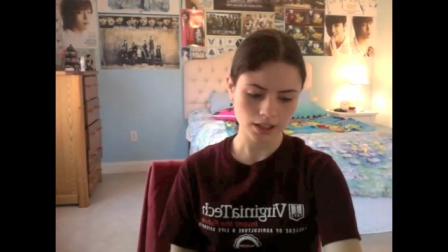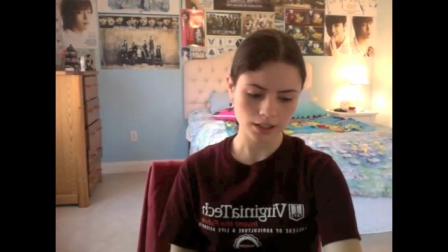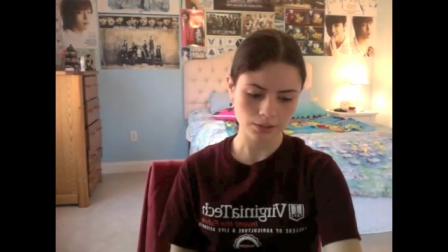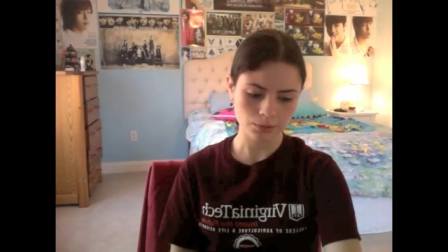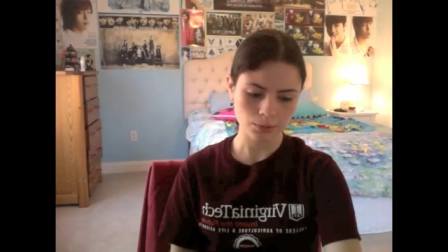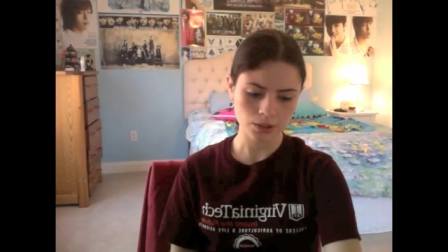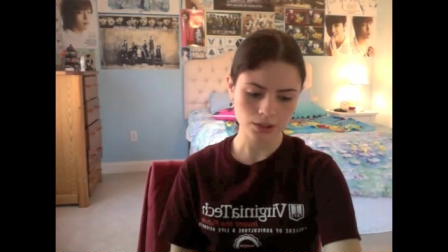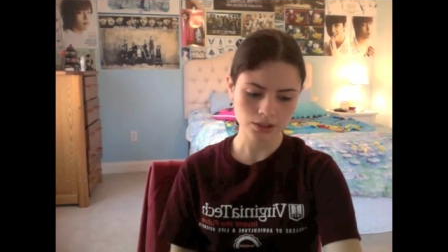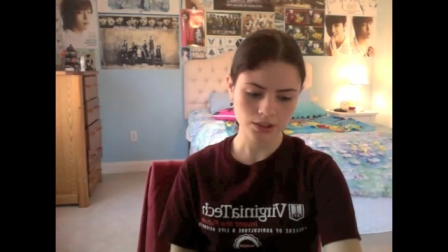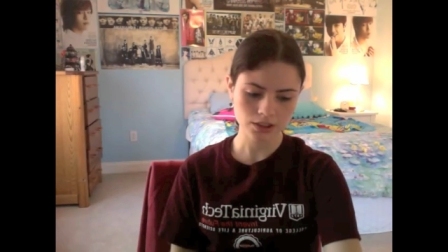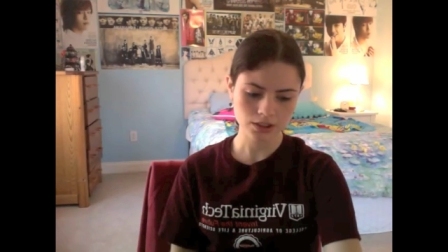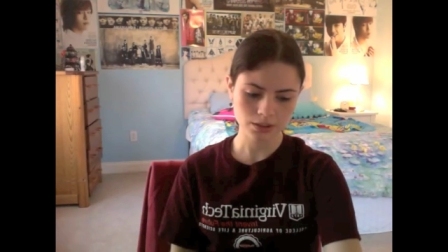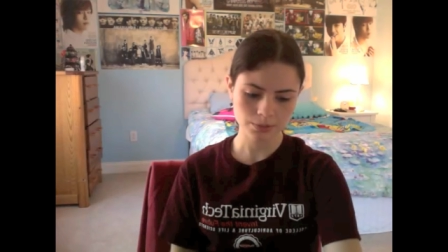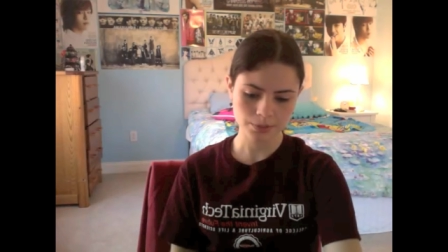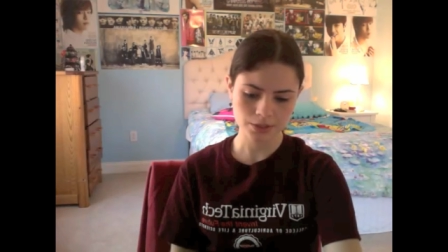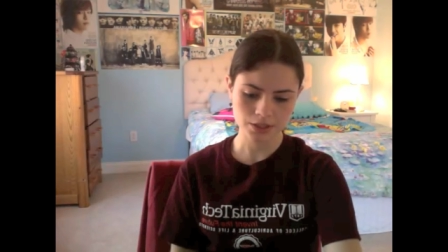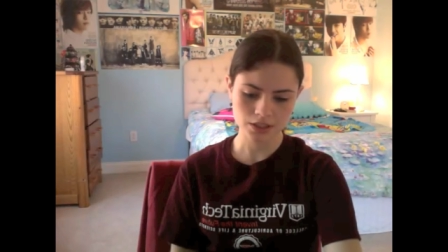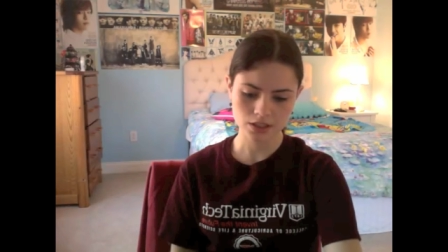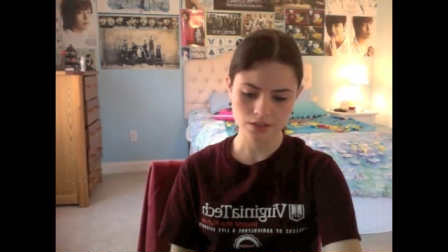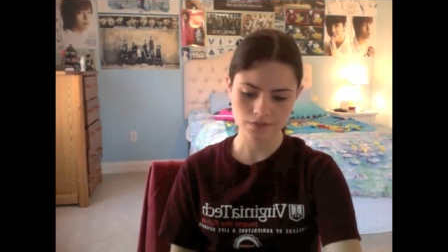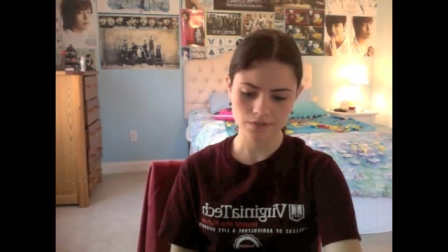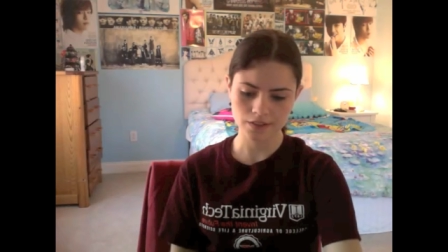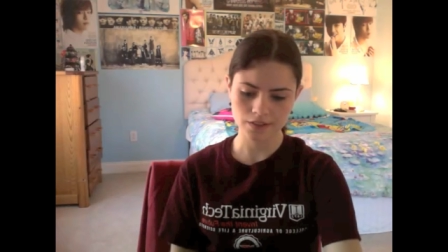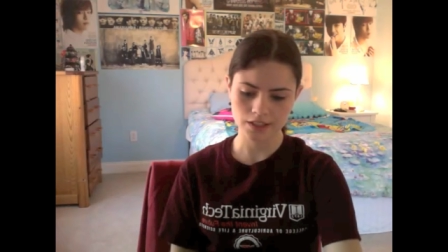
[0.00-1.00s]
I watched the
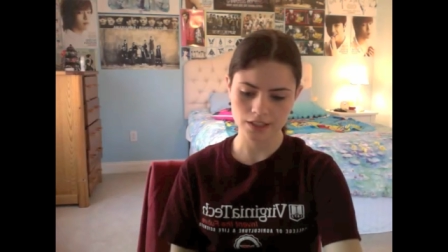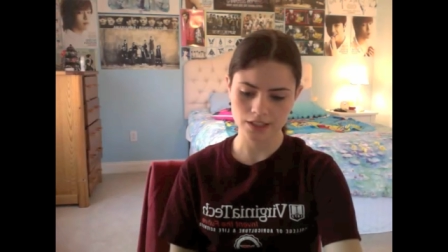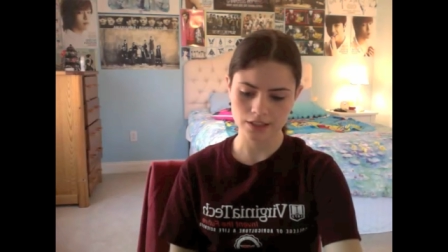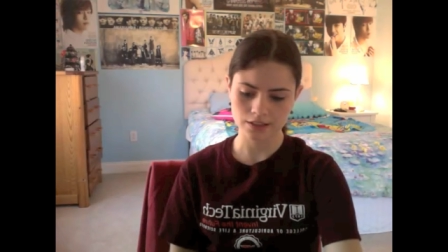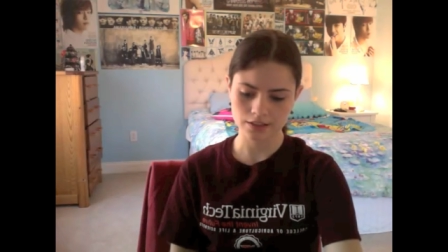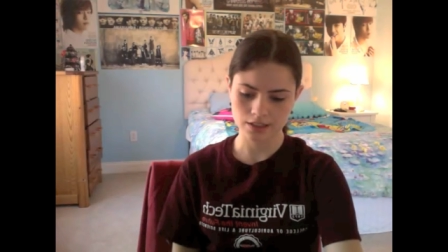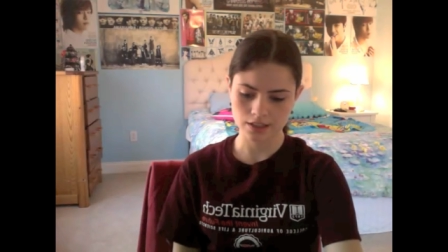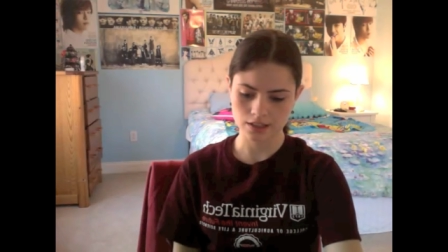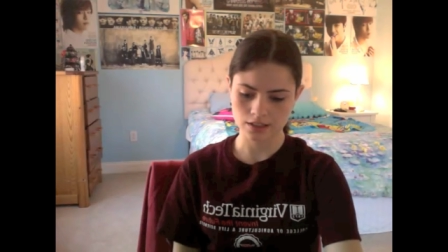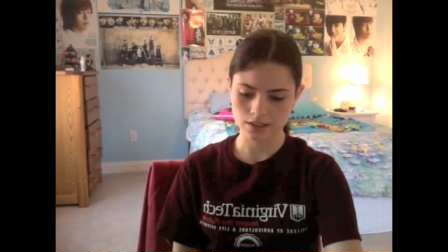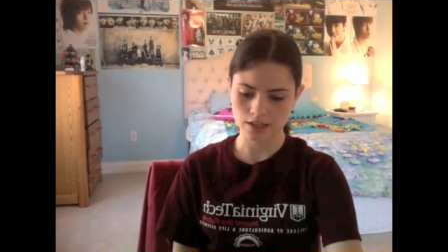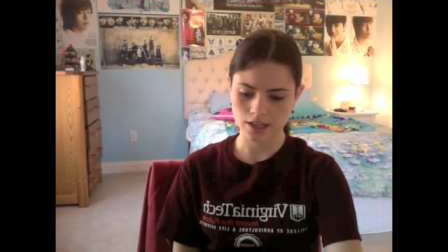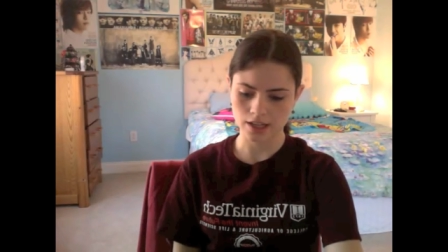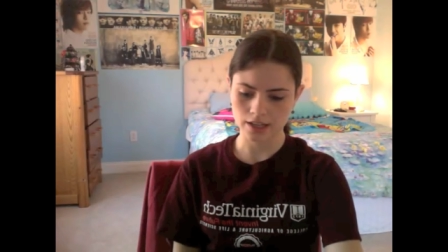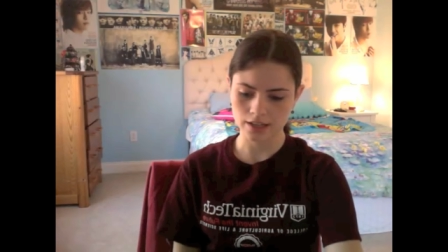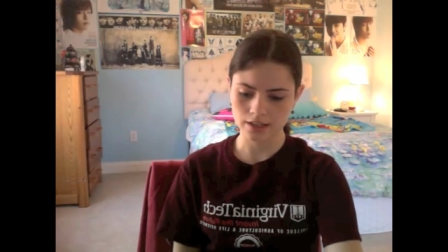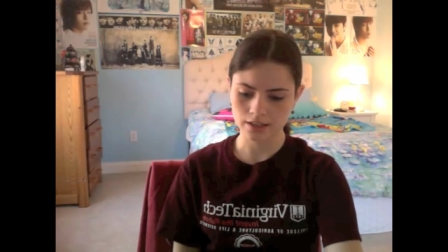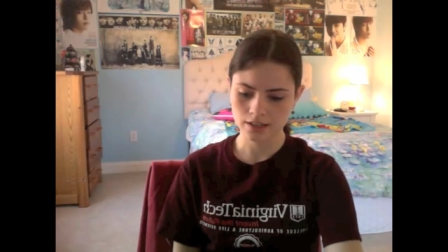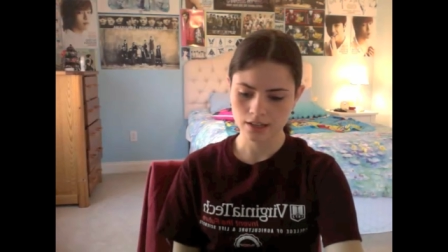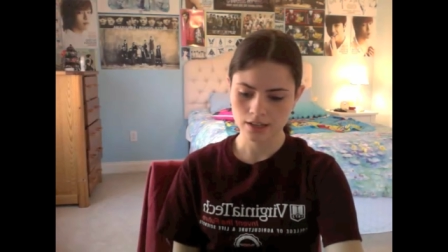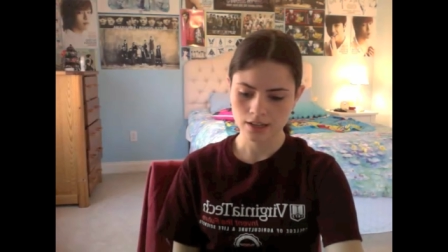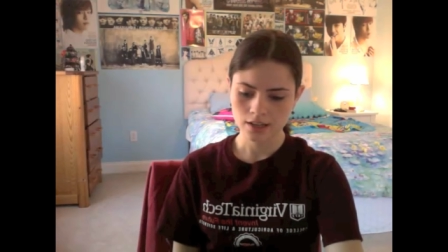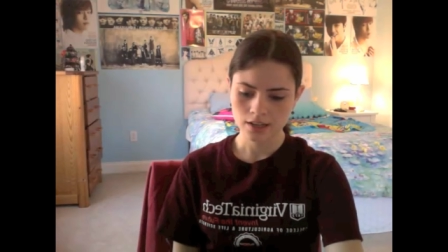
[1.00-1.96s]
music video the other day.